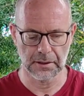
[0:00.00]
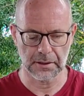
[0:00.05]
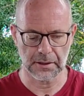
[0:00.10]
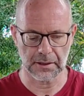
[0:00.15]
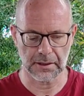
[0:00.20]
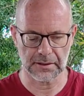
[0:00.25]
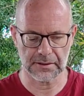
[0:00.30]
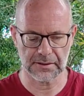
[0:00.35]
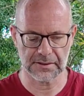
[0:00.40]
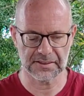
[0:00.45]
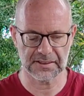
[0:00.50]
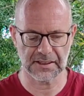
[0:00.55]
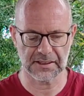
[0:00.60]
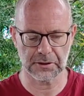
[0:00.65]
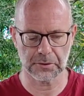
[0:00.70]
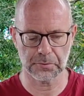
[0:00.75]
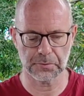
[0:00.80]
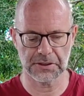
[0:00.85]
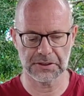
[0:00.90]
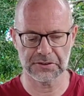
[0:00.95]
The
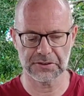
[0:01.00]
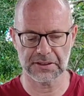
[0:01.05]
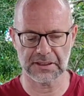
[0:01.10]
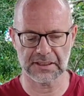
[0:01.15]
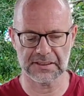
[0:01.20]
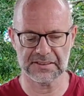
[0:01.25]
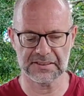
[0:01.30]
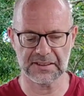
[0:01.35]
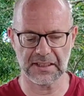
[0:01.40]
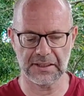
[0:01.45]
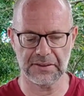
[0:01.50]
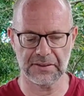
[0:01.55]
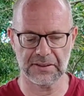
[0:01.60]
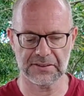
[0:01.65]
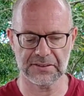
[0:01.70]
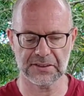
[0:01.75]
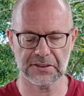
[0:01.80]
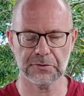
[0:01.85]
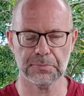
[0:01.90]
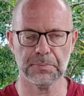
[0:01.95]
second reason I say
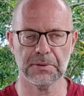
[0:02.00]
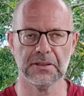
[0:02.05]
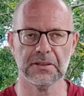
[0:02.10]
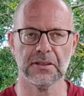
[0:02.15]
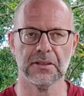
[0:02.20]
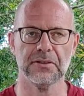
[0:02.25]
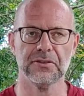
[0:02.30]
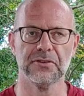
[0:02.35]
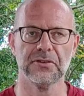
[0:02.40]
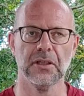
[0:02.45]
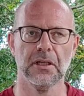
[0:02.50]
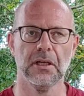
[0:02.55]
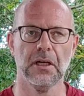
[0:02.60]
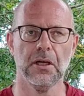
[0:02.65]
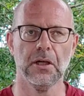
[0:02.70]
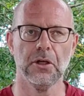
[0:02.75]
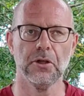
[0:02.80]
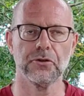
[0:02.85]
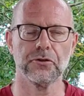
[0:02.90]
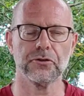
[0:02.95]
this is because
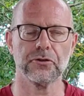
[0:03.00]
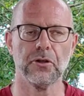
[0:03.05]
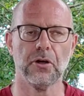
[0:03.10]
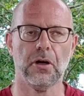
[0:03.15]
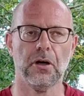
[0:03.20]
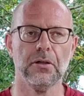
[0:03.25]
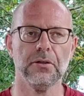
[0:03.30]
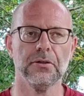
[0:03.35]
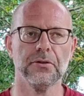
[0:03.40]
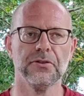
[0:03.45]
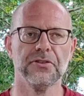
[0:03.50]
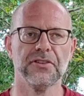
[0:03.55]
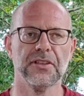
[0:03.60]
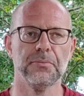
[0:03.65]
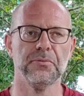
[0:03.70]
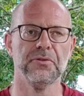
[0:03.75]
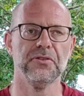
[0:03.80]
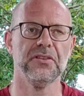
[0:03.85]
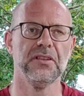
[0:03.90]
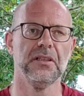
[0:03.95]
scholars
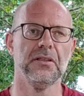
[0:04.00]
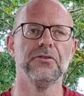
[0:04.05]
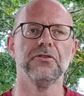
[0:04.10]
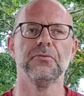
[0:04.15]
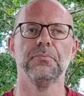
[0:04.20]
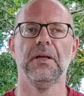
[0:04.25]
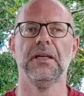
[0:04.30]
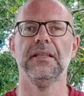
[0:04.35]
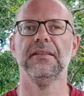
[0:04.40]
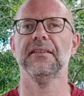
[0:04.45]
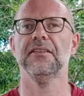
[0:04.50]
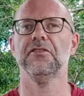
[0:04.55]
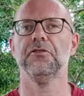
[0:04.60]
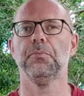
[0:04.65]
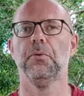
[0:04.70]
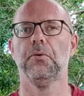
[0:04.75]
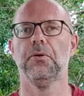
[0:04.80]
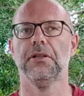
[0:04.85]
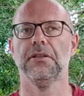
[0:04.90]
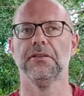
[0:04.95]
themselves make this
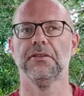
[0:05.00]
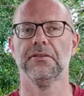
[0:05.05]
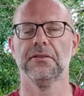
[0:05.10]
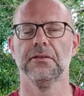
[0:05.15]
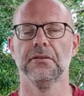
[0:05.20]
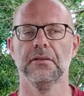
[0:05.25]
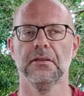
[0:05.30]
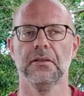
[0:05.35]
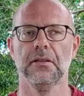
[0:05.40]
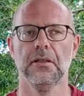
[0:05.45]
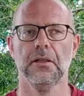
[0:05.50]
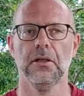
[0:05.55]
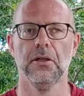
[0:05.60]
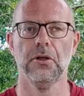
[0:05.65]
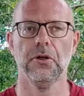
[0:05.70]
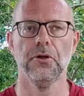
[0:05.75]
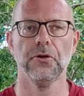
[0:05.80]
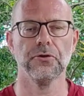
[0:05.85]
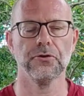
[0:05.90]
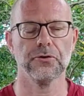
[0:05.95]
point.
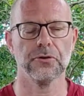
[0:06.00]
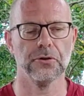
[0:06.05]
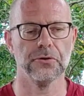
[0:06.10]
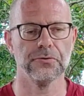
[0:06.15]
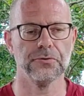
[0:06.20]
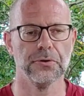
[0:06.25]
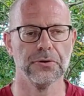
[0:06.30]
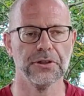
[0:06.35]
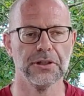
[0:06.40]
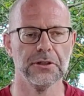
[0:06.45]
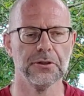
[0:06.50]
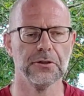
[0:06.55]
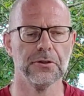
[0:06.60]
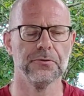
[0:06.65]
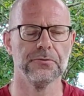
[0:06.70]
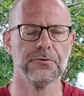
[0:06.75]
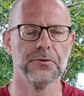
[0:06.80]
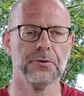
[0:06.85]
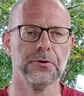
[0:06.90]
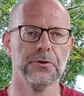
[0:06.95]
So for
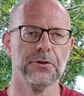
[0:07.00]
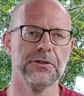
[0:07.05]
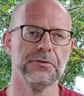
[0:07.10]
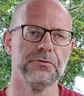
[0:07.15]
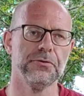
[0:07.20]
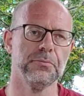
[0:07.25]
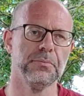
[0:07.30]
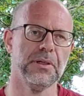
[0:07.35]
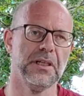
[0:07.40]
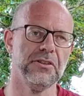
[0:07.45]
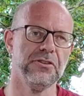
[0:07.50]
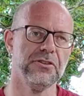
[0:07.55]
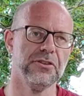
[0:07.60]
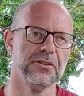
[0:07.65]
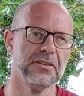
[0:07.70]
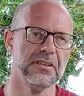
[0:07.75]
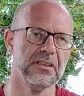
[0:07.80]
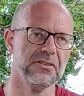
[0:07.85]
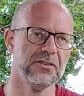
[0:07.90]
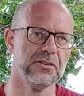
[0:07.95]
your
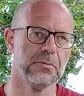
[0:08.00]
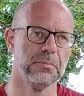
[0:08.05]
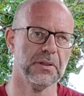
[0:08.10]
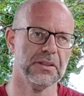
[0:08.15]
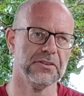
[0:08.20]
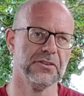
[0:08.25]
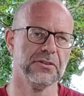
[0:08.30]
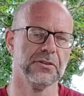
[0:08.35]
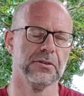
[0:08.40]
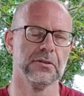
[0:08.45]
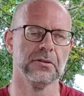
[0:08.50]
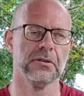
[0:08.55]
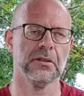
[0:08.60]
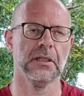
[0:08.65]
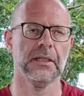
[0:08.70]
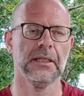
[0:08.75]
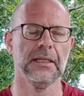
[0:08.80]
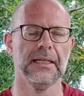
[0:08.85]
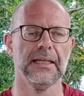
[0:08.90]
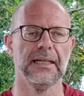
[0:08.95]
information, this semester
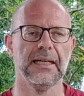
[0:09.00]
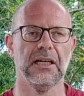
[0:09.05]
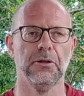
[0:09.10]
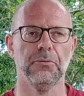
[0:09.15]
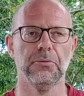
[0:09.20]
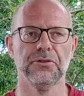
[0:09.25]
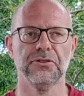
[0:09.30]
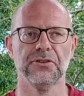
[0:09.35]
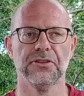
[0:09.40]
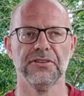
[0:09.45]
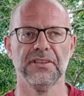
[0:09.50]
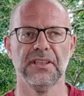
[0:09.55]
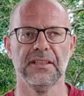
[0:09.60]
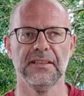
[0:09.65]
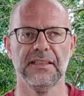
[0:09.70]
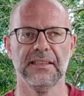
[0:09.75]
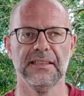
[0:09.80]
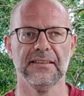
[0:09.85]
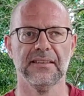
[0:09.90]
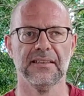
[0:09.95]
I was
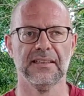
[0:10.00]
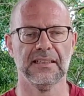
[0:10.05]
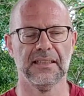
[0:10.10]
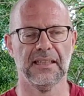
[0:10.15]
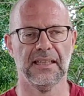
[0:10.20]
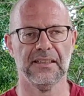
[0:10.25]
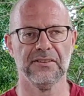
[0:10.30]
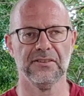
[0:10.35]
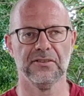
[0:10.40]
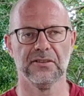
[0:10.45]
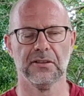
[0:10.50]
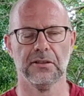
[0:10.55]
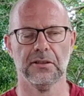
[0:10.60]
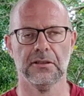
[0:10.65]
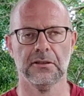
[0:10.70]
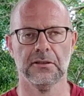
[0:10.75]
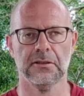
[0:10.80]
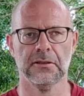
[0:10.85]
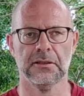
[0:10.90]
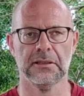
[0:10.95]
attending the class
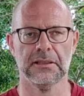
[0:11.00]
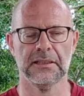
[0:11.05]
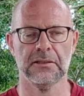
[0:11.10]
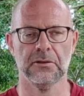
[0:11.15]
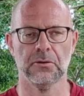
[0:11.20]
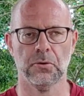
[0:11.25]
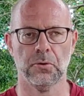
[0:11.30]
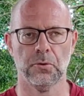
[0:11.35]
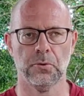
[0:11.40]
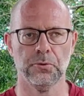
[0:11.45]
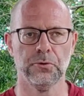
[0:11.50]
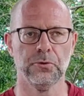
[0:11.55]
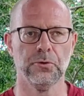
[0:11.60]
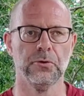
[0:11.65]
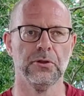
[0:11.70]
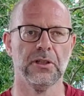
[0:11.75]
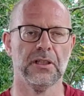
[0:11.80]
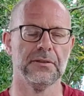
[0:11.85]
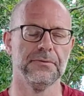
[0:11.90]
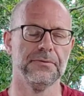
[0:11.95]
in
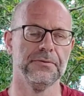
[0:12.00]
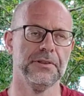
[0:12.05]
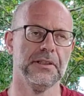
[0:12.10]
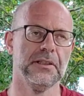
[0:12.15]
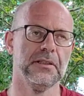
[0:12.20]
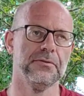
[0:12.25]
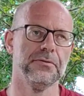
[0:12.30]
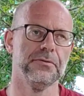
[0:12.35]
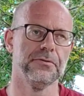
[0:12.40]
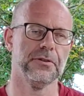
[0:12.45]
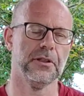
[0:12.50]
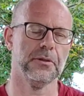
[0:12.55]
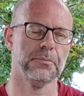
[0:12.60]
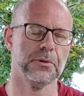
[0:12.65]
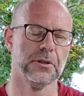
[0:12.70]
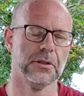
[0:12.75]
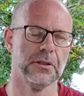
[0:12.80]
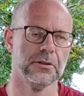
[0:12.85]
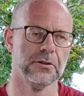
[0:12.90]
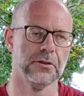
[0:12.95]
Usul al-Fiqh from
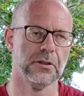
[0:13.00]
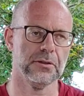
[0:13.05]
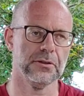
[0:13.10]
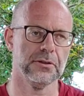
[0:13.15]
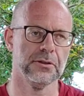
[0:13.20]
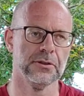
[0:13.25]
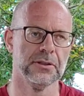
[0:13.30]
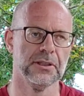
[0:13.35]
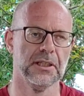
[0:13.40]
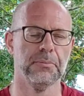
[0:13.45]
Dr.